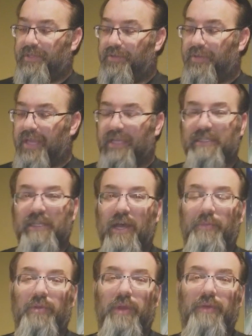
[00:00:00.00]
the new case and how I'm
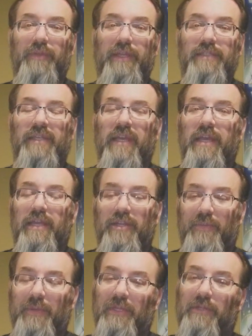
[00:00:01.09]
going to route things,
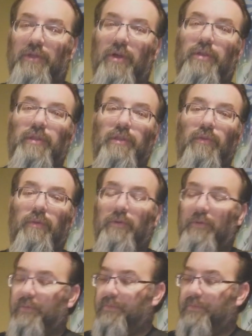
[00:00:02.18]
took me a little longer than normal.